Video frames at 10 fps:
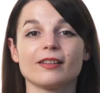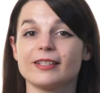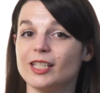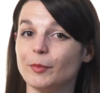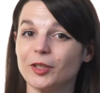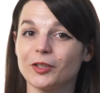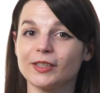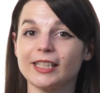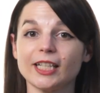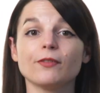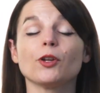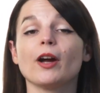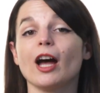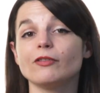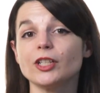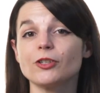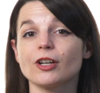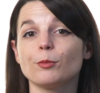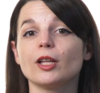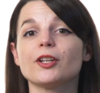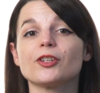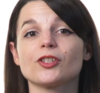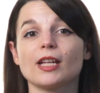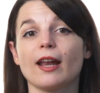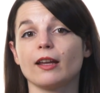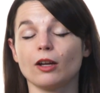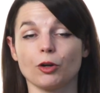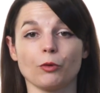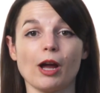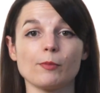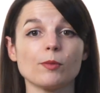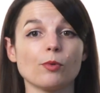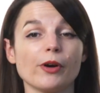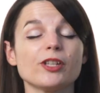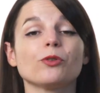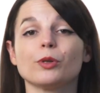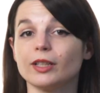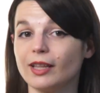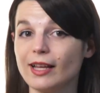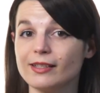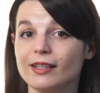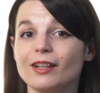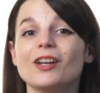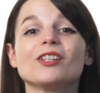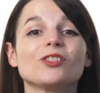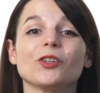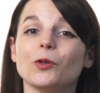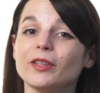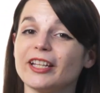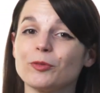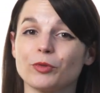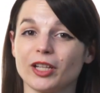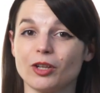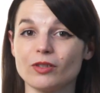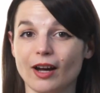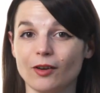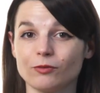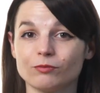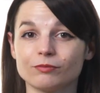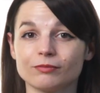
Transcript: Similarly, if you're having trouble understanding a grammar point or a lesson, don't let it bring you down.